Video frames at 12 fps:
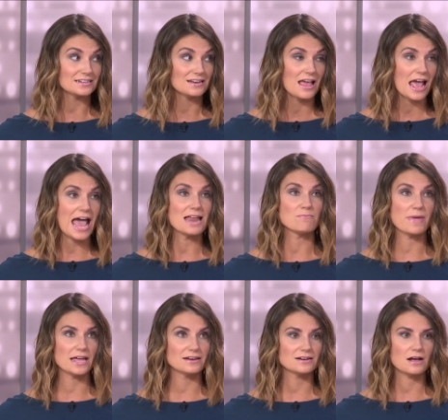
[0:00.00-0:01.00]
it and
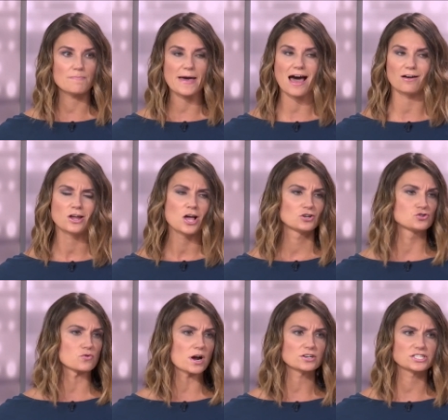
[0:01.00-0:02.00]
made it about
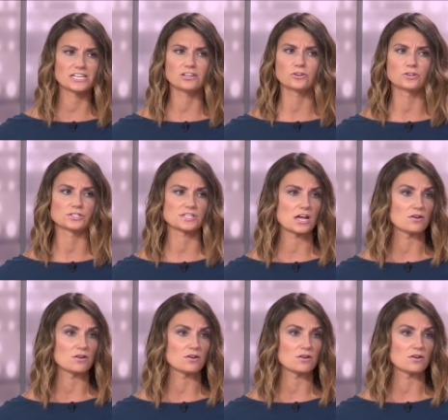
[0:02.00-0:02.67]
drug dealers